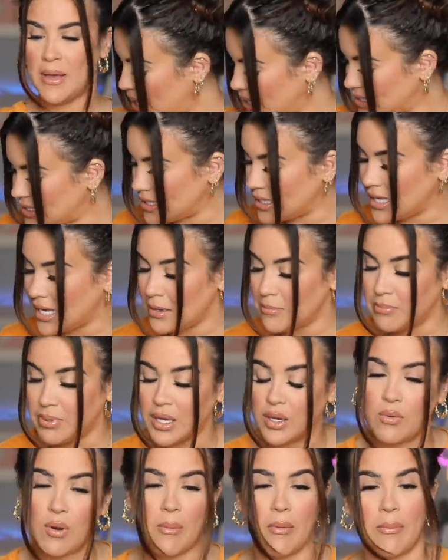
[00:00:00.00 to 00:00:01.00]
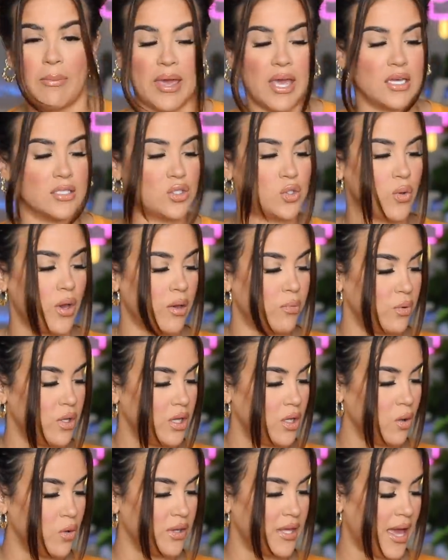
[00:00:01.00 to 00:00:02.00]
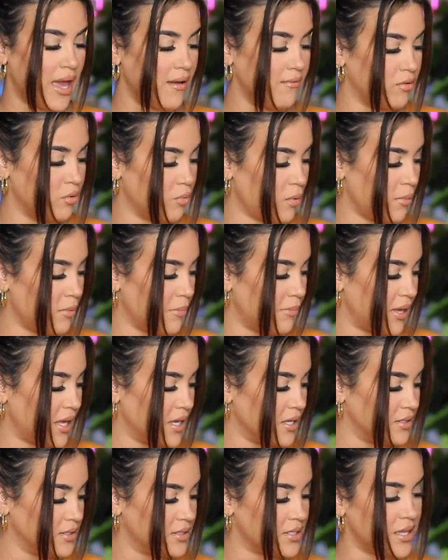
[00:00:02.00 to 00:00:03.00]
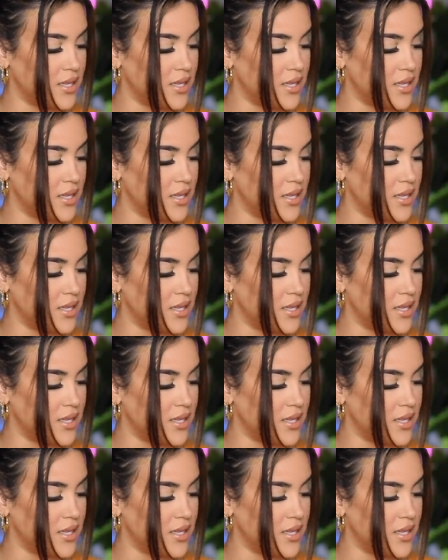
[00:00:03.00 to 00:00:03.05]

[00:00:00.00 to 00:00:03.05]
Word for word: I didn't get big rubber bands, so I really only have the rubber bands